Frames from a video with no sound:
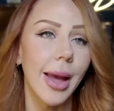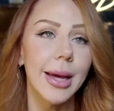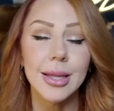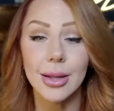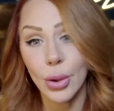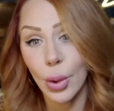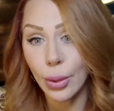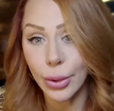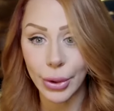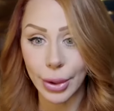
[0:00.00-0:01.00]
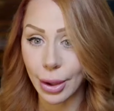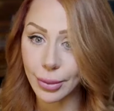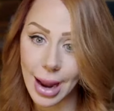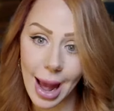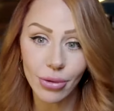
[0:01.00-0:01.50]
He says, "Girl, you're going to
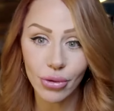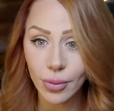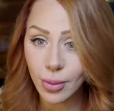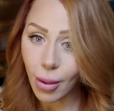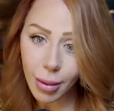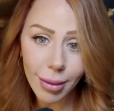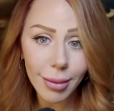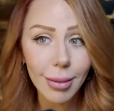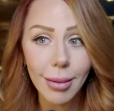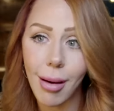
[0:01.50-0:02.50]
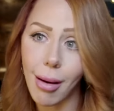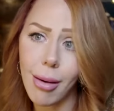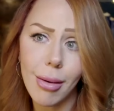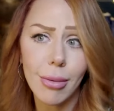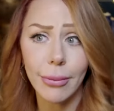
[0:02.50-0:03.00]
go natural."
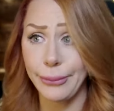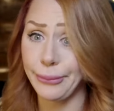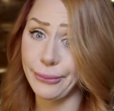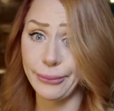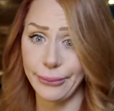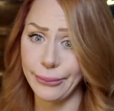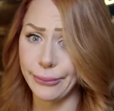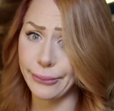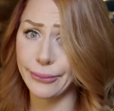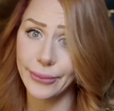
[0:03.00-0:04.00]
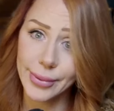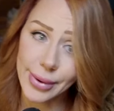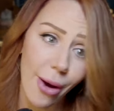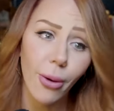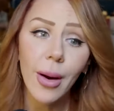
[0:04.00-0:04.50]
Oh,
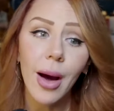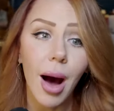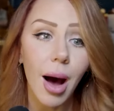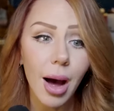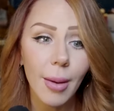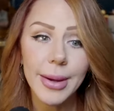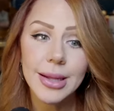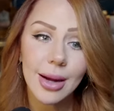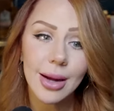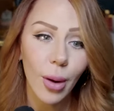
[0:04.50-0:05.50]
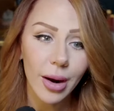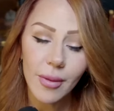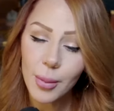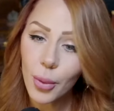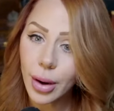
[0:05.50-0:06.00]
no. Um is like one of
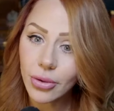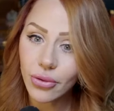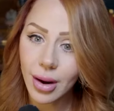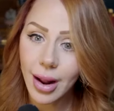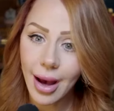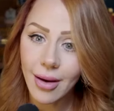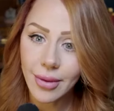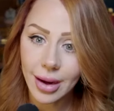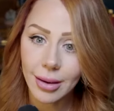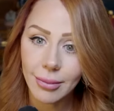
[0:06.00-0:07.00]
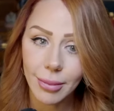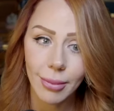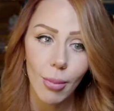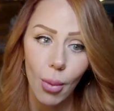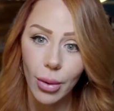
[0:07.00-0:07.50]
them going to try to have like a
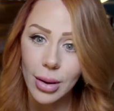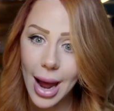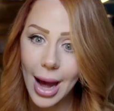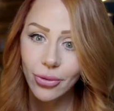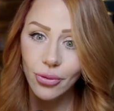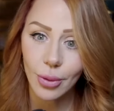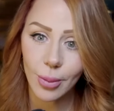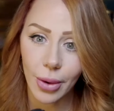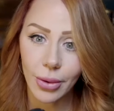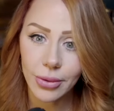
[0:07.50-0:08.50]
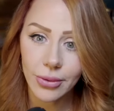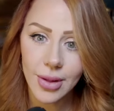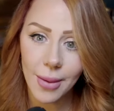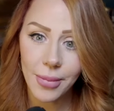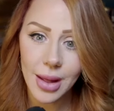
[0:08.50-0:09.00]
more natural birth or
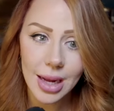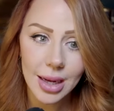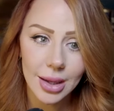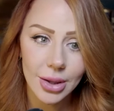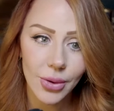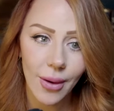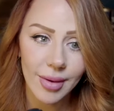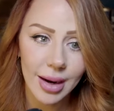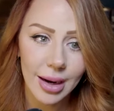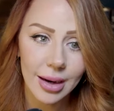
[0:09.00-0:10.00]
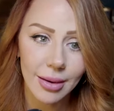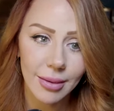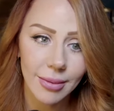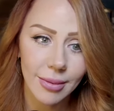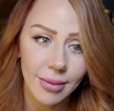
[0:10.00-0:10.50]
something? Do you have any idea?